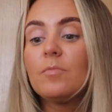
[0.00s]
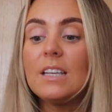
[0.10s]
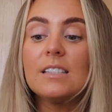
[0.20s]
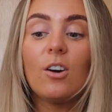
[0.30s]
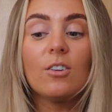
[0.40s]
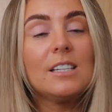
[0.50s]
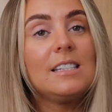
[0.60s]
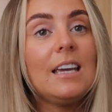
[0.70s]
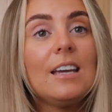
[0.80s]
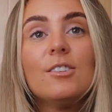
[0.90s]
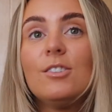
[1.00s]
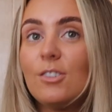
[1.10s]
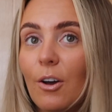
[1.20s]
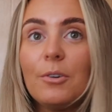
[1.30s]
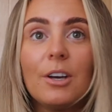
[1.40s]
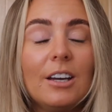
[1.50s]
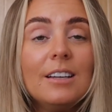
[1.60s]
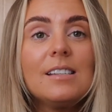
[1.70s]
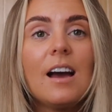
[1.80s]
These are honestly so good.